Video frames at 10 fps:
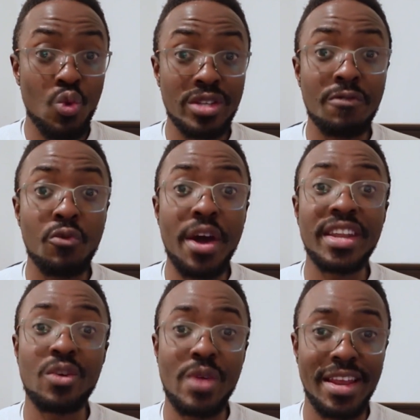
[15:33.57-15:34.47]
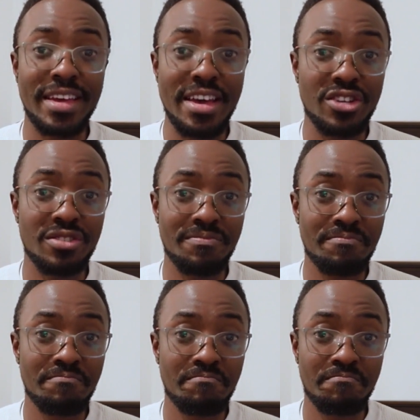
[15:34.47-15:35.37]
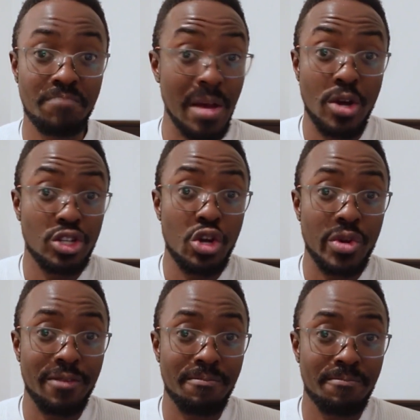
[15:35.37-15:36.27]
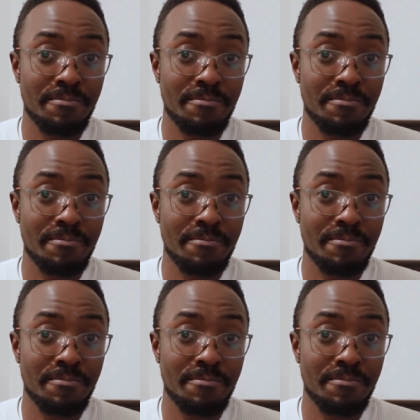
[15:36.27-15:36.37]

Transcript: was avoiding relegation. I'm not joking.